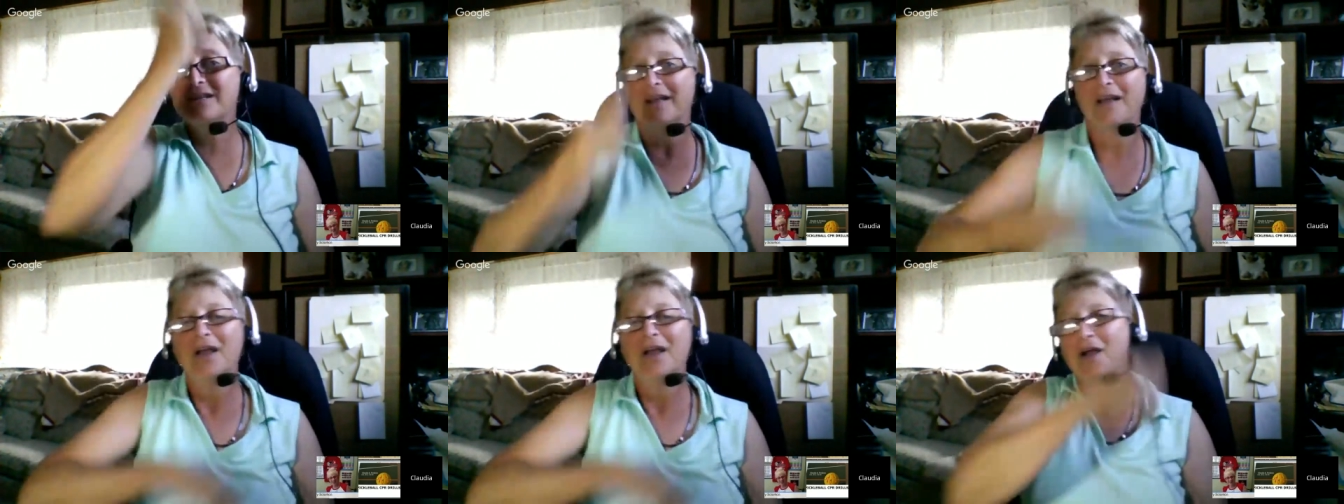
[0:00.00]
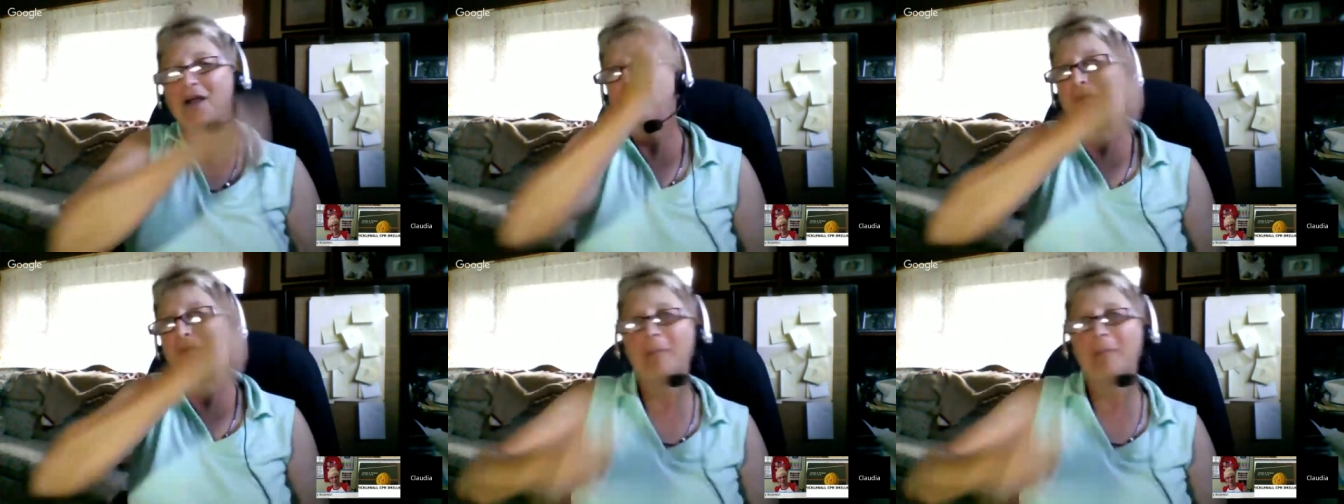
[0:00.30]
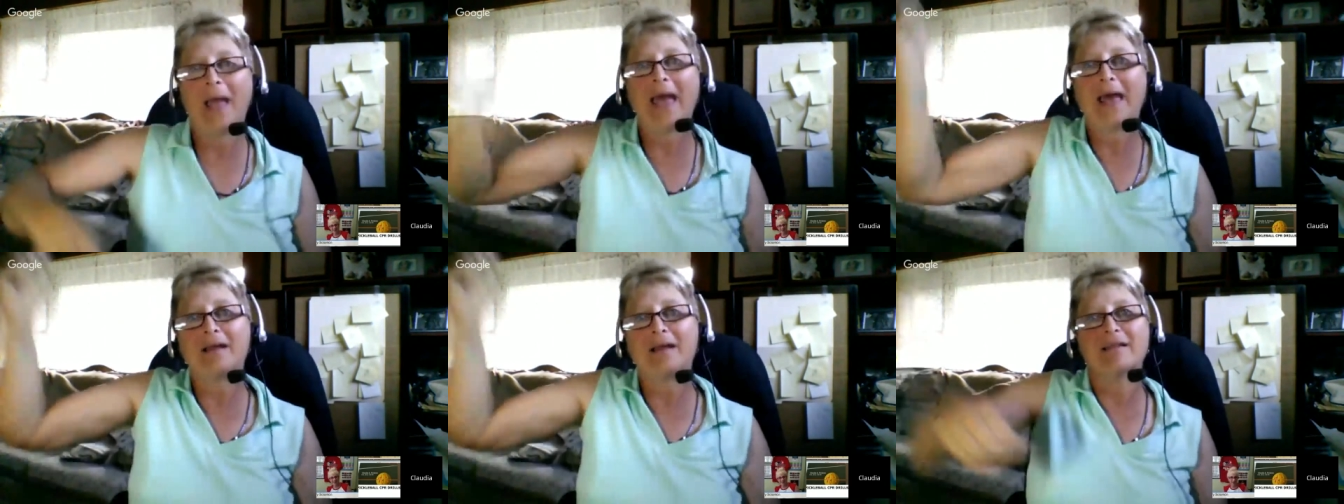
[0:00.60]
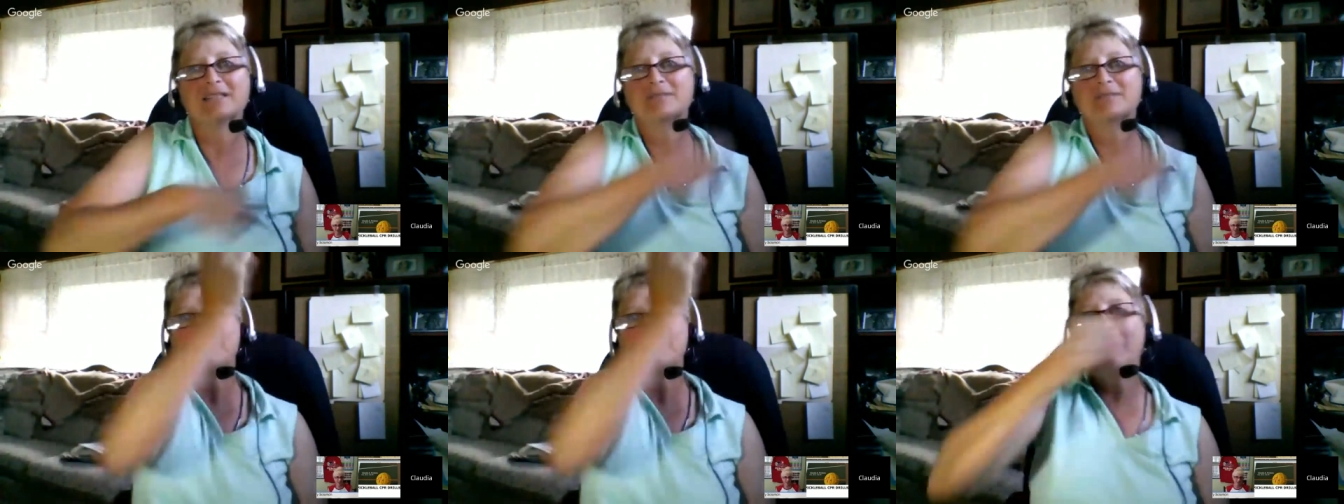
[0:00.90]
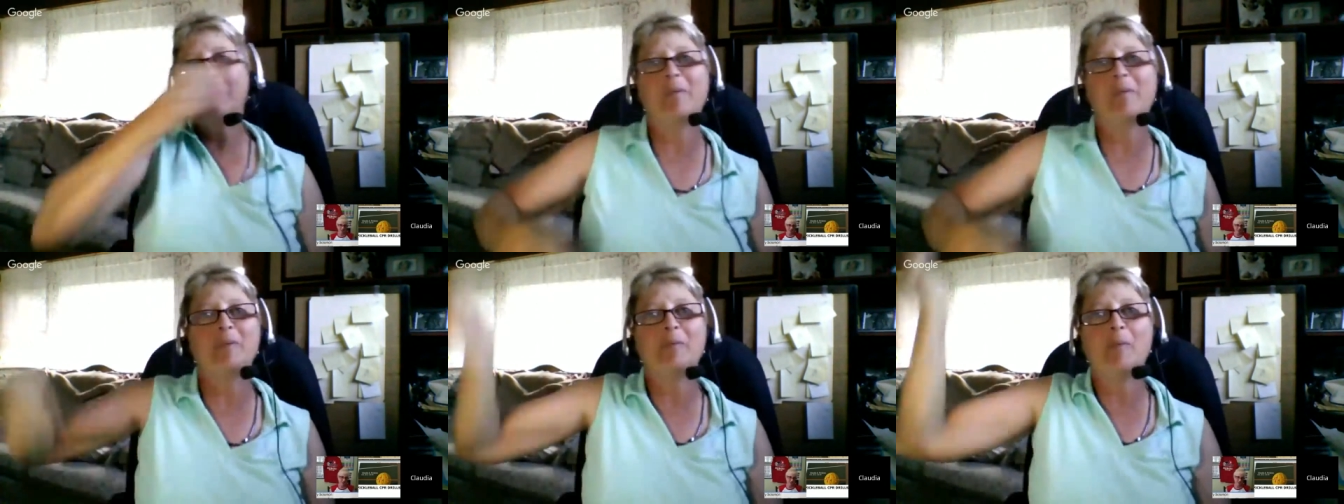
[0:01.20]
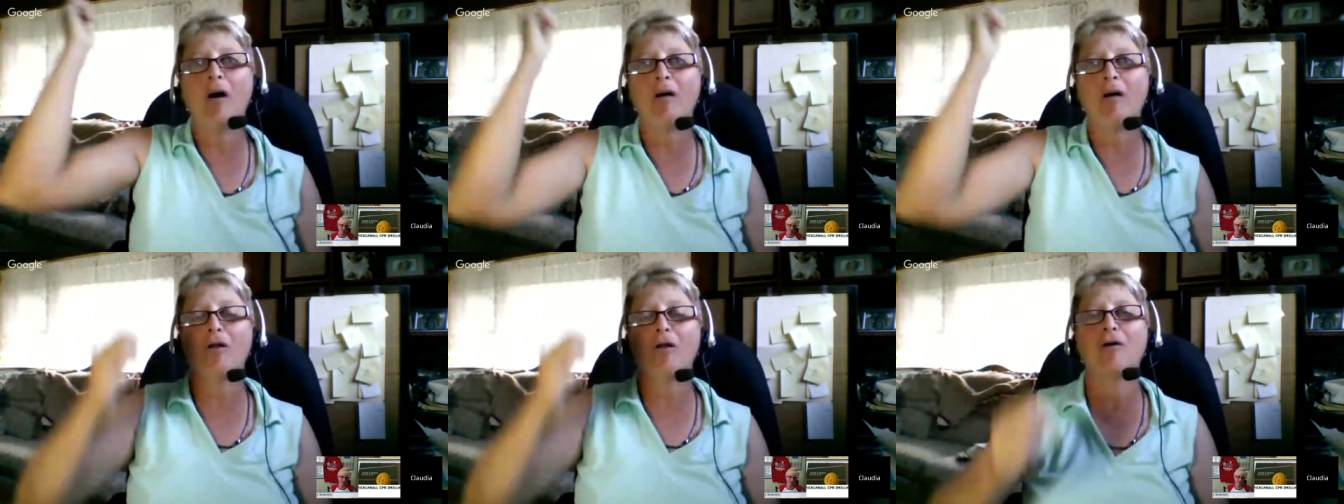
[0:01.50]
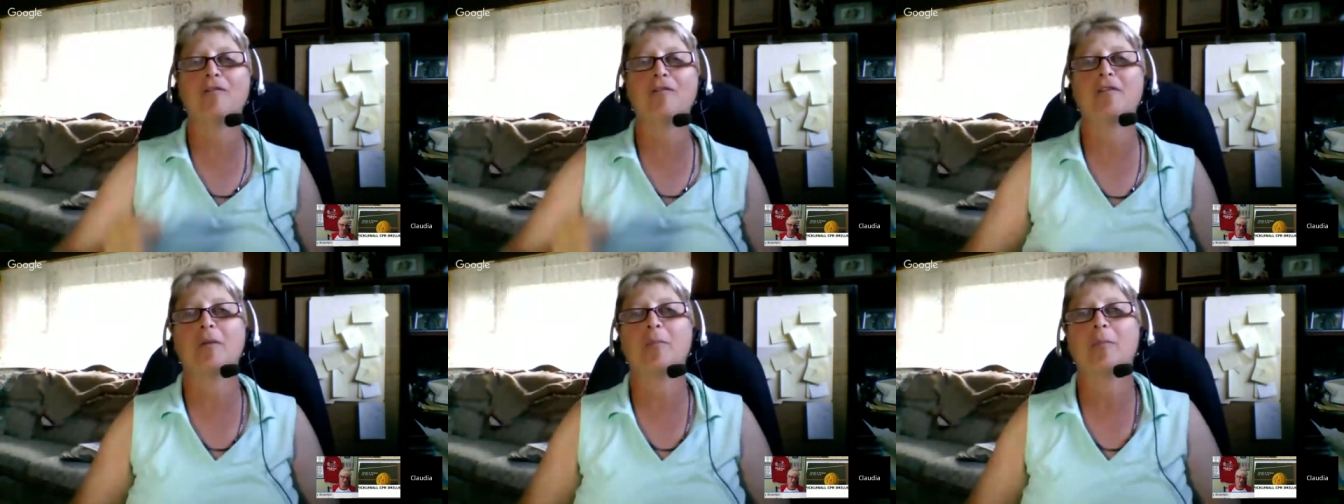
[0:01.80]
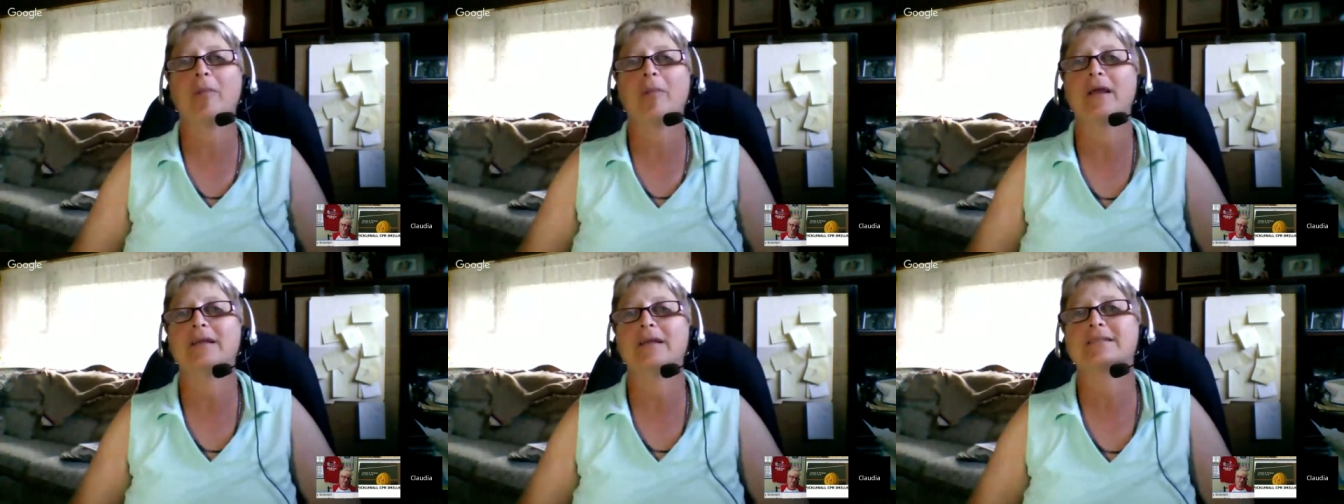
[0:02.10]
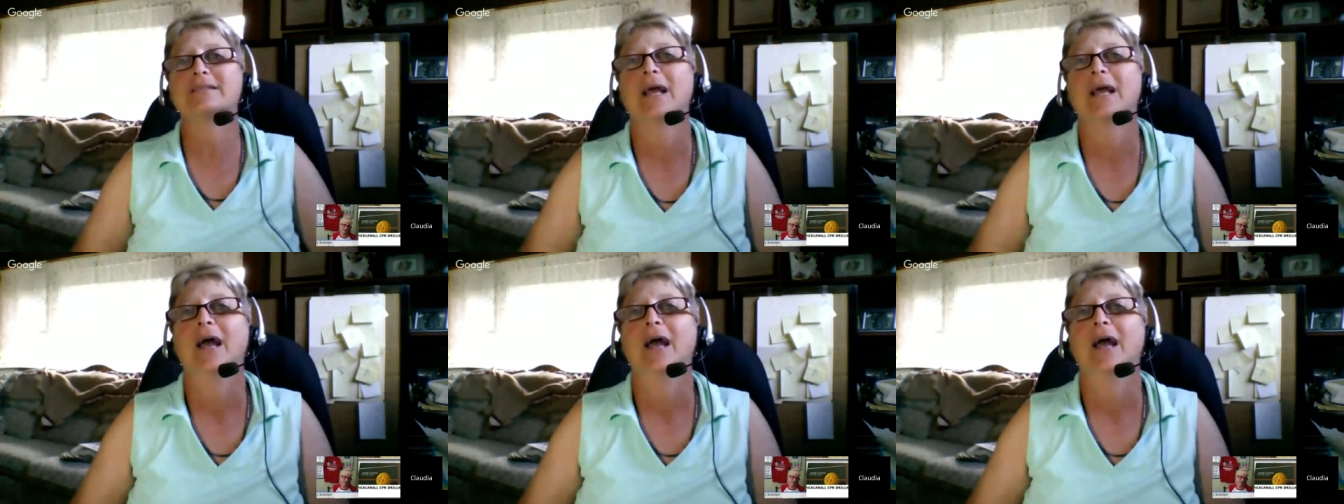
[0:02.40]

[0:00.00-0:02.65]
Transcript: Her paddle is all over the place.